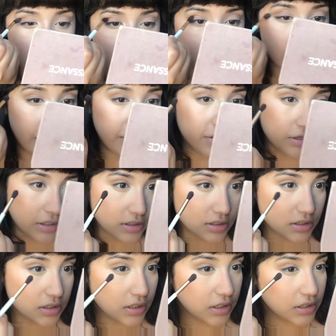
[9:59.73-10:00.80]
Now you can
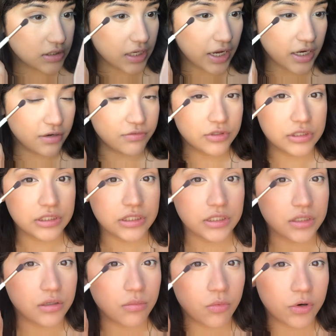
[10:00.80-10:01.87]
see it's kind of
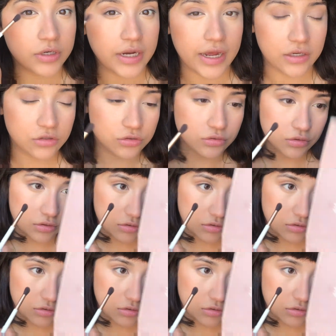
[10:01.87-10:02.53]
looking more natural.